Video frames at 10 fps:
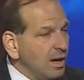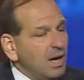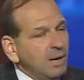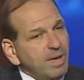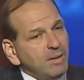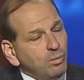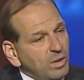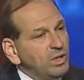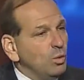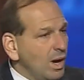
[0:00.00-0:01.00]

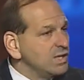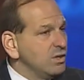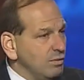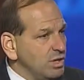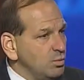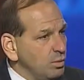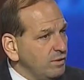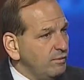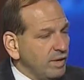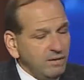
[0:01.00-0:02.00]
And in the UASI region,
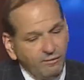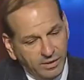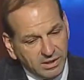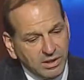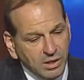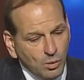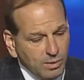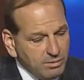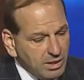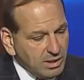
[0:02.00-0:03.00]
we've funded the
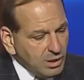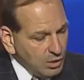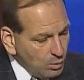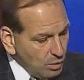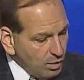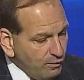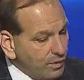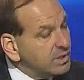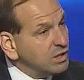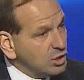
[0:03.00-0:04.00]
equipment. We're
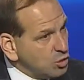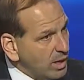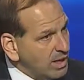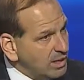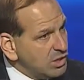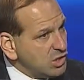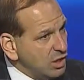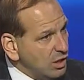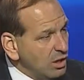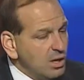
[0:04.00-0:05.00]
funding the training this
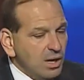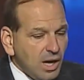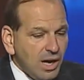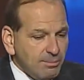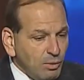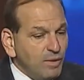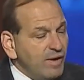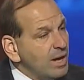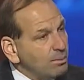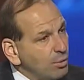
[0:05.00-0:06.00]
year. But
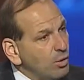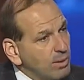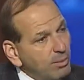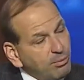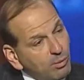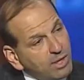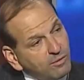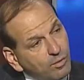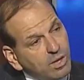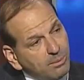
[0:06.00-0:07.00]
we've had a program up and
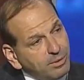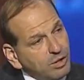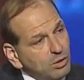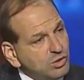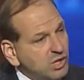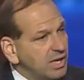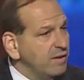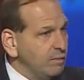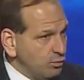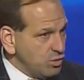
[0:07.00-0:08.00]
running for a couple of years,
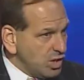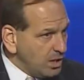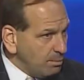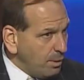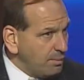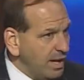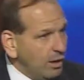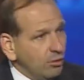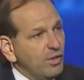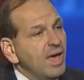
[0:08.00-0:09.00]
even through State Department of
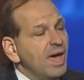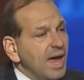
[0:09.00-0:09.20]
Health.